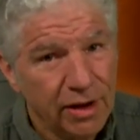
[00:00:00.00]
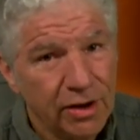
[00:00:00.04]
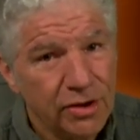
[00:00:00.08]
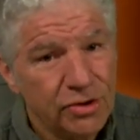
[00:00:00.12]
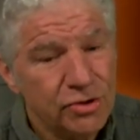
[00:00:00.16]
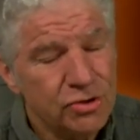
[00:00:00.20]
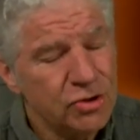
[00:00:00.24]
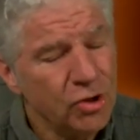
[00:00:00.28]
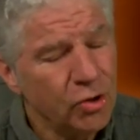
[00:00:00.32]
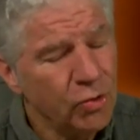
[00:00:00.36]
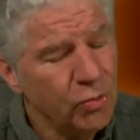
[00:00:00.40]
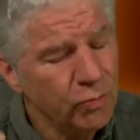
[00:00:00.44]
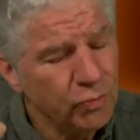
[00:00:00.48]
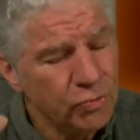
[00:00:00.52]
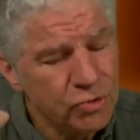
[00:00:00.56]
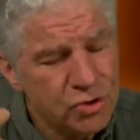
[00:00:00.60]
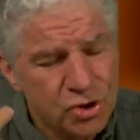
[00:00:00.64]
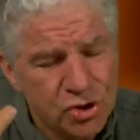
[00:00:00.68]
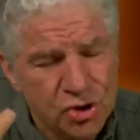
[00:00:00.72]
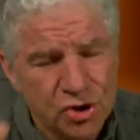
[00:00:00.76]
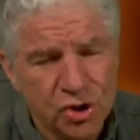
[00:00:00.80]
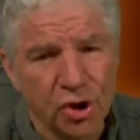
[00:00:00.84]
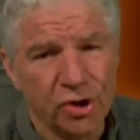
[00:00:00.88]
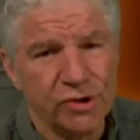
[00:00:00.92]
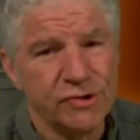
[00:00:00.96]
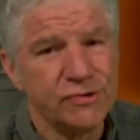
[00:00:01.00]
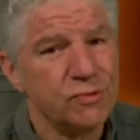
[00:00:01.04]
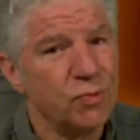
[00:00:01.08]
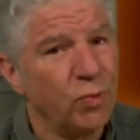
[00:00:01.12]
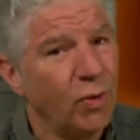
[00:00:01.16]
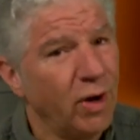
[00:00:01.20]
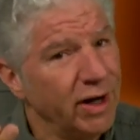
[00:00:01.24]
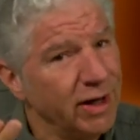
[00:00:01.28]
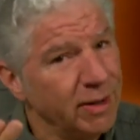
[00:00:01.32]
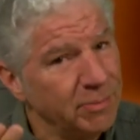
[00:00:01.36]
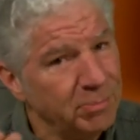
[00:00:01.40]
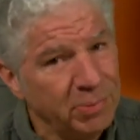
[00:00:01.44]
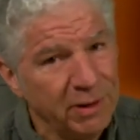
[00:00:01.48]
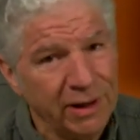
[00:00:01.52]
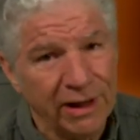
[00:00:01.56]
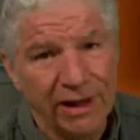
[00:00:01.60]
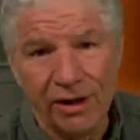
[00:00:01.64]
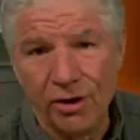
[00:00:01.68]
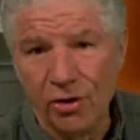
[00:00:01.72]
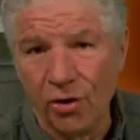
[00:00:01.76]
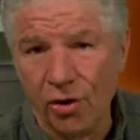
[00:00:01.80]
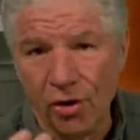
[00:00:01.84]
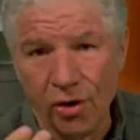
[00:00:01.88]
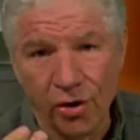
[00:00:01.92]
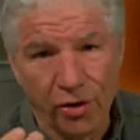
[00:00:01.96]
Don't just want to be
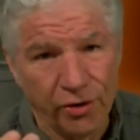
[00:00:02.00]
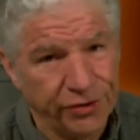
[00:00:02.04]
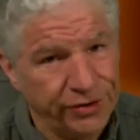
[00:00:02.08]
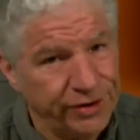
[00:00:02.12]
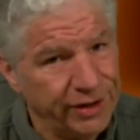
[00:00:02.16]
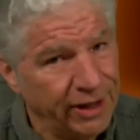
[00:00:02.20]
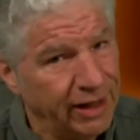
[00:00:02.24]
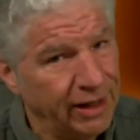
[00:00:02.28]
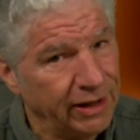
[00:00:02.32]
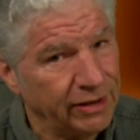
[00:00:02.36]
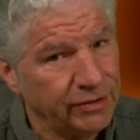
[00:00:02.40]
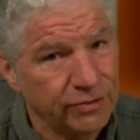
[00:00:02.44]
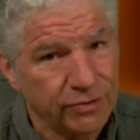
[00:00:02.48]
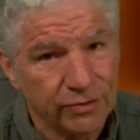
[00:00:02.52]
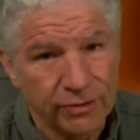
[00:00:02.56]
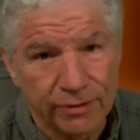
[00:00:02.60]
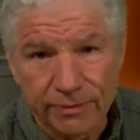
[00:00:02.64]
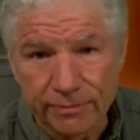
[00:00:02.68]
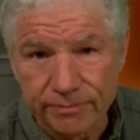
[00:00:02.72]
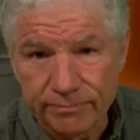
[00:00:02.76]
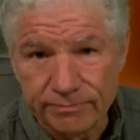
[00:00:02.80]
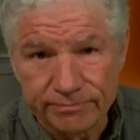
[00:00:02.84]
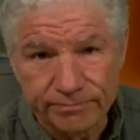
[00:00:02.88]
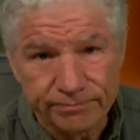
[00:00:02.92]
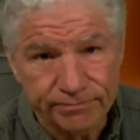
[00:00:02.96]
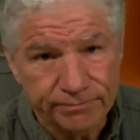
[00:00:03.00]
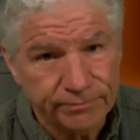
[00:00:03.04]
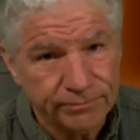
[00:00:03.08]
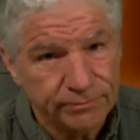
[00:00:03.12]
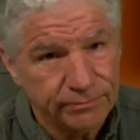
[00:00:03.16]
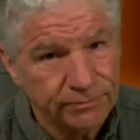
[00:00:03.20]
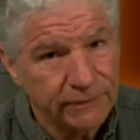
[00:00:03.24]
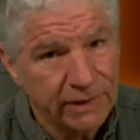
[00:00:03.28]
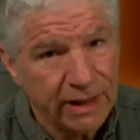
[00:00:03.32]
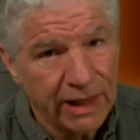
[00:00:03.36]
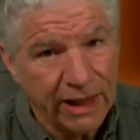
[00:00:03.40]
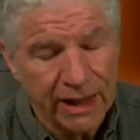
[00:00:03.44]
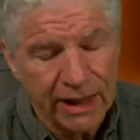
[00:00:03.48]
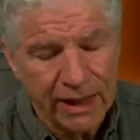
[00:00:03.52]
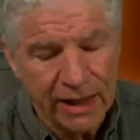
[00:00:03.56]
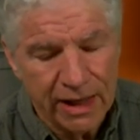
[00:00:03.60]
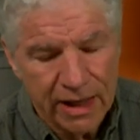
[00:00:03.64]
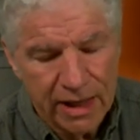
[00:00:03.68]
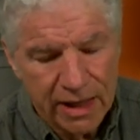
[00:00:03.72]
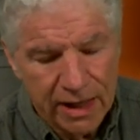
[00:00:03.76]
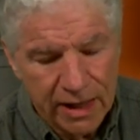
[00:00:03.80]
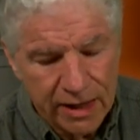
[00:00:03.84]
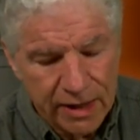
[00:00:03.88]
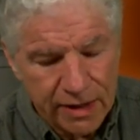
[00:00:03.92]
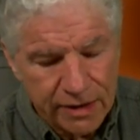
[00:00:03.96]
called doctor. Okay?
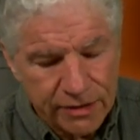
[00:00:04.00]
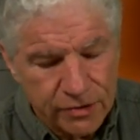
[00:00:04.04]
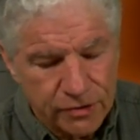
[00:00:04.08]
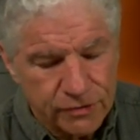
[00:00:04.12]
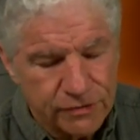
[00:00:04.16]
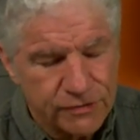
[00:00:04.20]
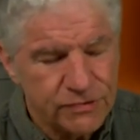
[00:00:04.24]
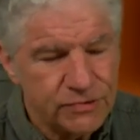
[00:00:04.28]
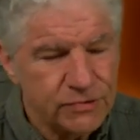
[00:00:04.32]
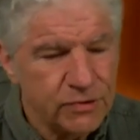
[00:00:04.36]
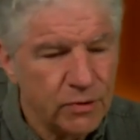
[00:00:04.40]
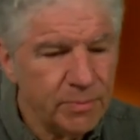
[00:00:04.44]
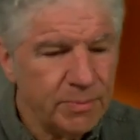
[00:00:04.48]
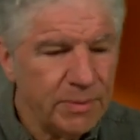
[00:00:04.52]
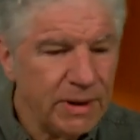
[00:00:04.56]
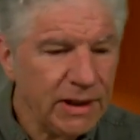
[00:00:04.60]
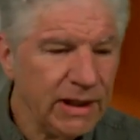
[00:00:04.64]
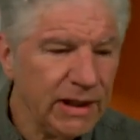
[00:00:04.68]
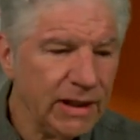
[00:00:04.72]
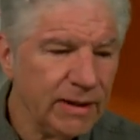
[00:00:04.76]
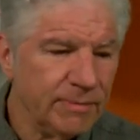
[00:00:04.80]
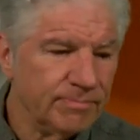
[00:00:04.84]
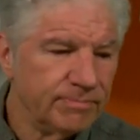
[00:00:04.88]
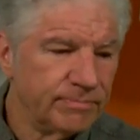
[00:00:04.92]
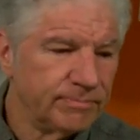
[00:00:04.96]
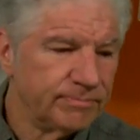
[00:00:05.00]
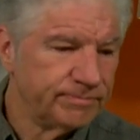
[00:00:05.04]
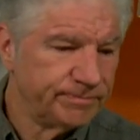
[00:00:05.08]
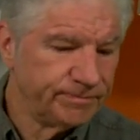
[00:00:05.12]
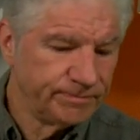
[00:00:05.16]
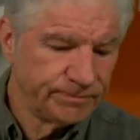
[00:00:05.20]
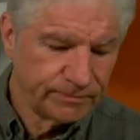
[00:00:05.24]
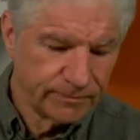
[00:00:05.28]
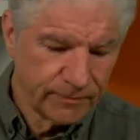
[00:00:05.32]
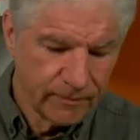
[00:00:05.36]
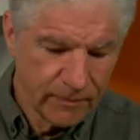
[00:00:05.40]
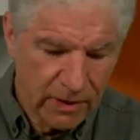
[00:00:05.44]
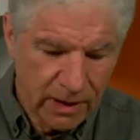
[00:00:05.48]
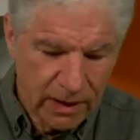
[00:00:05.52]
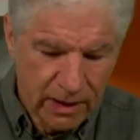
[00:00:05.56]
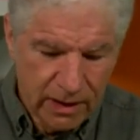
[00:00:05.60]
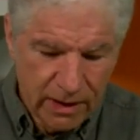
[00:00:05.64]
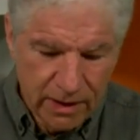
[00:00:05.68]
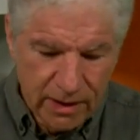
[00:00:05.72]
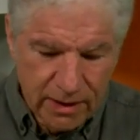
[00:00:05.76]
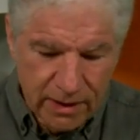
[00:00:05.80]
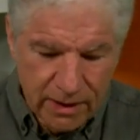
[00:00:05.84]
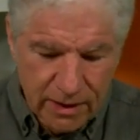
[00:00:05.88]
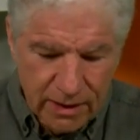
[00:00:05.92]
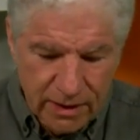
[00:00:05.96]
There's so many
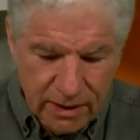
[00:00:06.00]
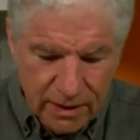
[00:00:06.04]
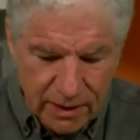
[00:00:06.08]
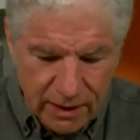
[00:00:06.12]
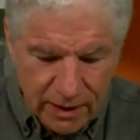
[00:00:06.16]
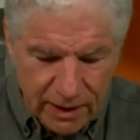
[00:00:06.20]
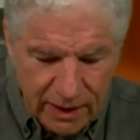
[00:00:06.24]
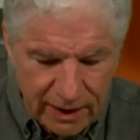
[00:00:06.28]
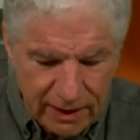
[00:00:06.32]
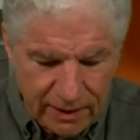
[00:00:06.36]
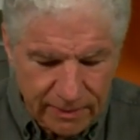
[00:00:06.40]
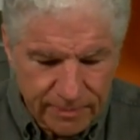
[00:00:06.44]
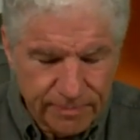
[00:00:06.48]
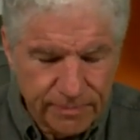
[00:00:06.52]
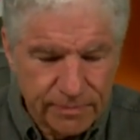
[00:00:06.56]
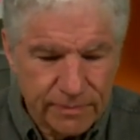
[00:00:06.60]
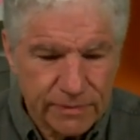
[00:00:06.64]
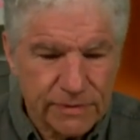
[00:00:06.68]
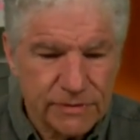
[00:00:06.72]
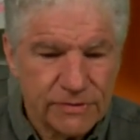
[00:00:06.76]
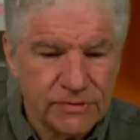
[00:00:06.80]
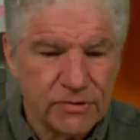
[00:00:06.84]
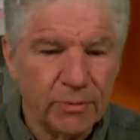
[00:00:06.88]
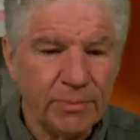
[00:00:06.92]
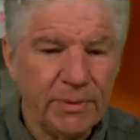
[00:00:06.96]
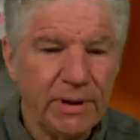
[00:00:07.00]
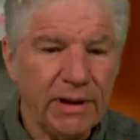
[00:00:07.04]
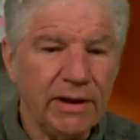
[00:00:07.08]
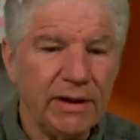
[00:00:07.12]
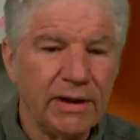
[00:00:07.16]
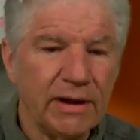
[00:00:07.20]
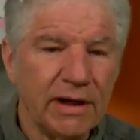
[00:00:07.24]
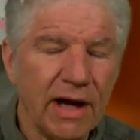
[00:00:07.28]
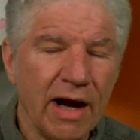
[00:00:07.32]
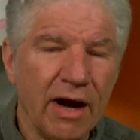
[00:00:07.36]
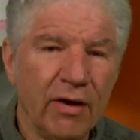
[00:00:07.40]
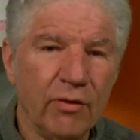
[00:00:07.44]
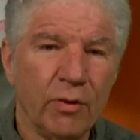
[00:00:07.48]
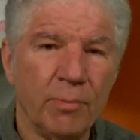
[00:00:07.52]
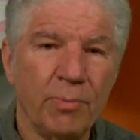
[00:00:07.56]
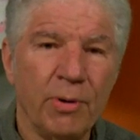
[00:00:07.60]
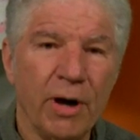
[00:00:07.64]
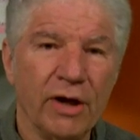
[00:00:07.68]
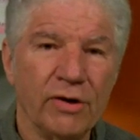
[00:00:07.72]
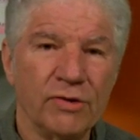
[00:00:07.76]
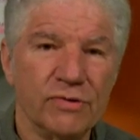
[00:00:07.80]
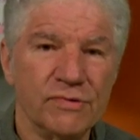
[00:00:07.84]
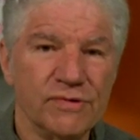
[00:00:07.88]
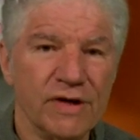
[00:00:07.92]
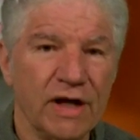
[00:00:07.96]
uh, so many
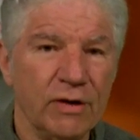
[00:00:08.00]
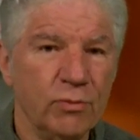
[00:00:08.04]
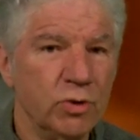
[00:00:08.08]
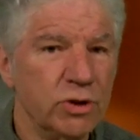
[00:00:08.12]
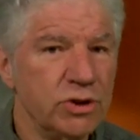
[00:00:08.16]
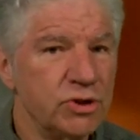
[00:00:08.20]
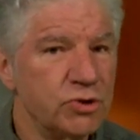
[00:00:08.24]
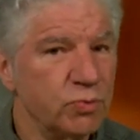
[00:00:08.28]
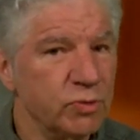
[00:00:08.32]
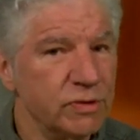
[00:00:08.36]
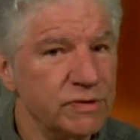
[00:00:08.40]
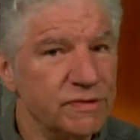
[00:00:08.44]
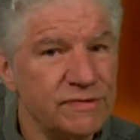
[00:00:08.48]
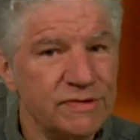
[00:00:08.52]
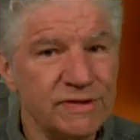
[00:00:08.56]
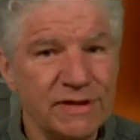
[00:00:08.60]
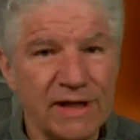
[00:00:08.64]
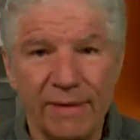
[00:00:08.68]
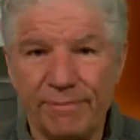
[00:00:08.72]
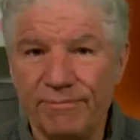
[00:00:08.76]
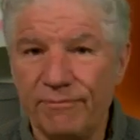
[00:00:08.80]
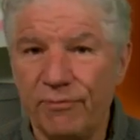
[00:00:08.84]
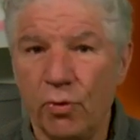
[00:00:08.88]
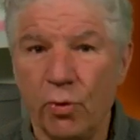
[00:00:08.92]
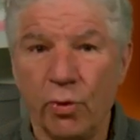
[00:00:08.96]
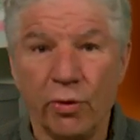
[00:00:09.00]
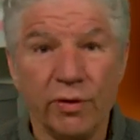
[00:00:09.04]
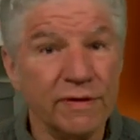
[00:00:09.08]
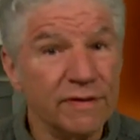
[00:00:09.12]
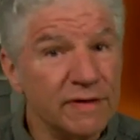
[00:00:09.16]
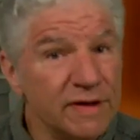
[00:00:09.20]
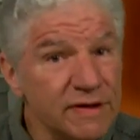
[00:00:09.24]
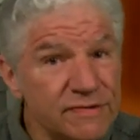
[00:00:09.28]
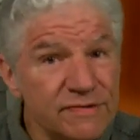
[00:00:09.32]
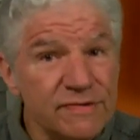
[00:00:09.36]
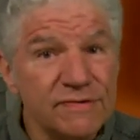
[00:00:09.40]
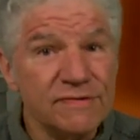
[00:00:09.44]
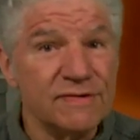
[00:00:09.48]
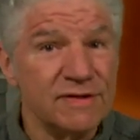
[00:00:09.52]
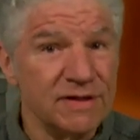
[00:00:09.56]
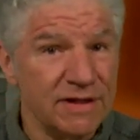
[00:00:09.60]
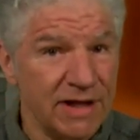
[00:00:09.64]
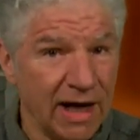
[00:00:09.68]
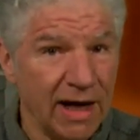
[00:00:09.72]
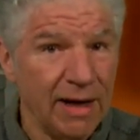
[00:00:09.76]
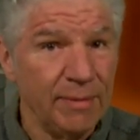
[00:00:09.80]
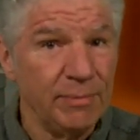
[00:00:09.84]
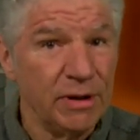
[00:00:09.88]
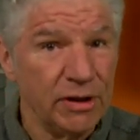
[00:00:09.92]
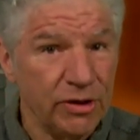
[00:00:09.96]
chiropractors I wish would step forward. This is the
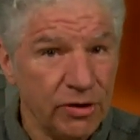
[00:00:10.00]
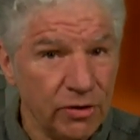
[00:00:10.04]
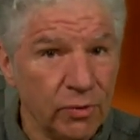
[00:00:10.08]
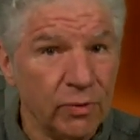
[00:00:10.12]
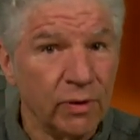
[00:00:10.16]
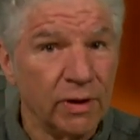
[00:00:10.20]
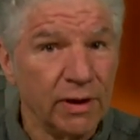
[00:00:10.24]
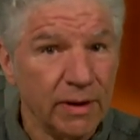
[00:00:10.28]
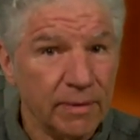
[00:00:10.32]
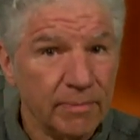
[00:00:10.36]
time to do it.